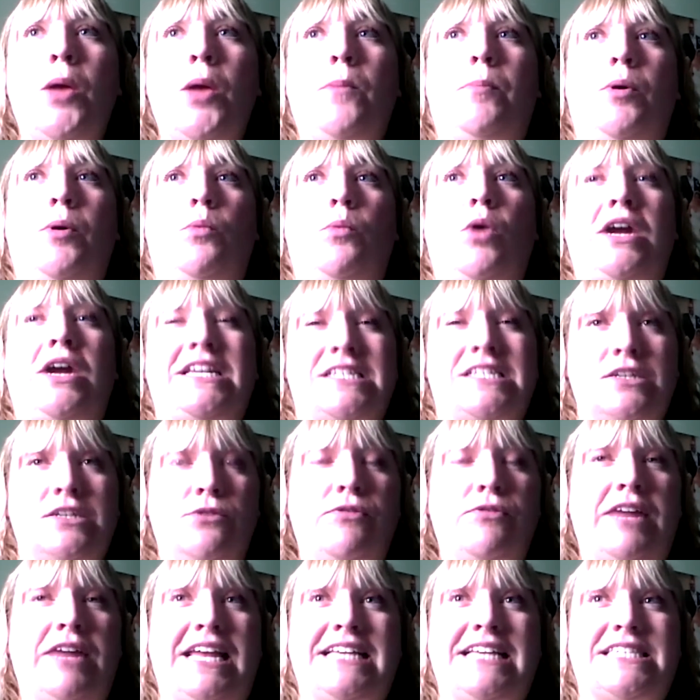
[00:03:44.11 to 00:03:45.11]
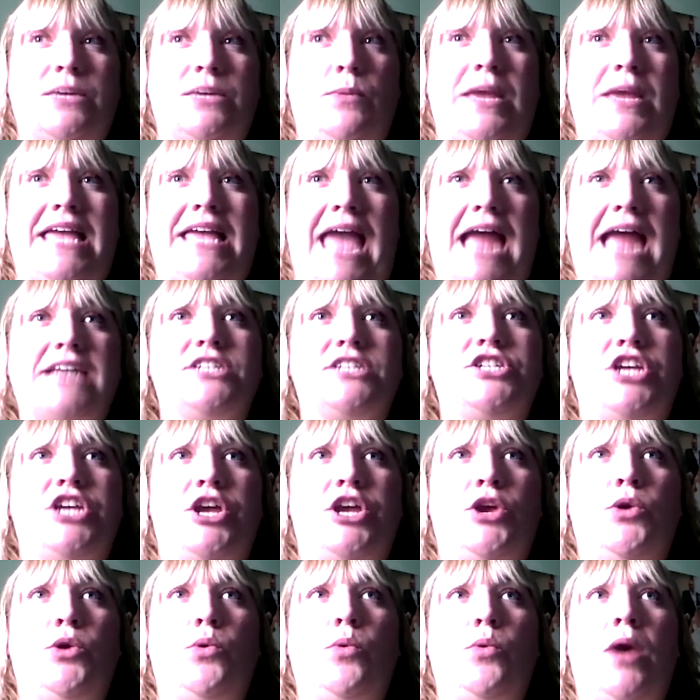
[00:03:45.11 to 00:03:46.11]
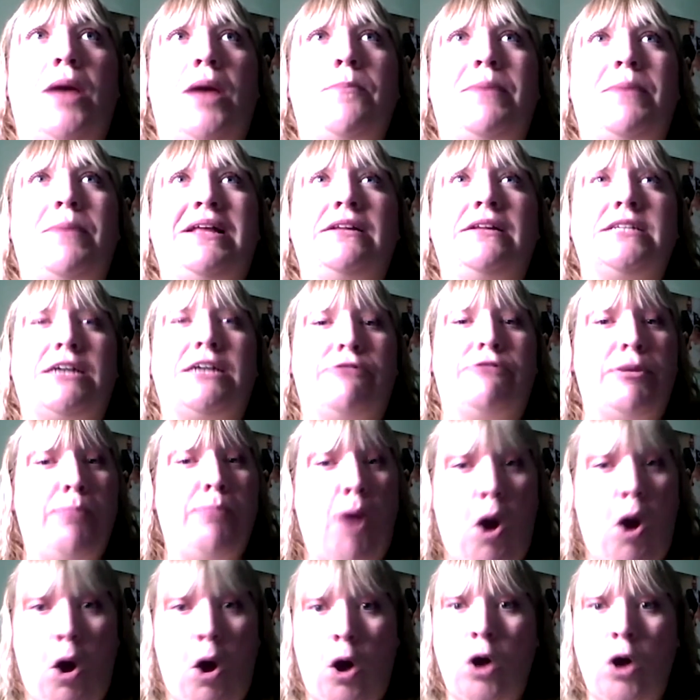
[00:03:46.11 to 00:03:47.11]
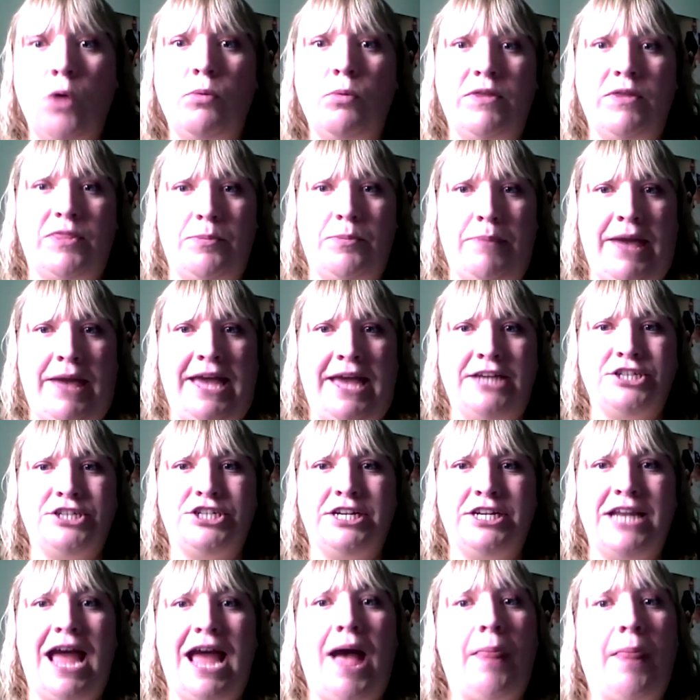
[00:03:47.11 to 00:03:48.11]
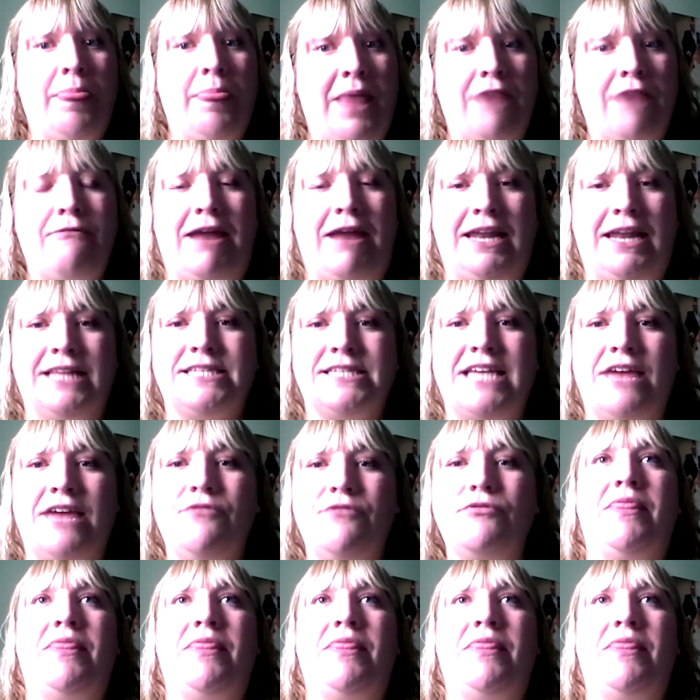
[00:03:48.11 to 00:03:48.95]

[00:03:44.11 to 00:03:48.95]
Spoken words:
But what is lovely is that we get to build a rapport with the patient and their relative.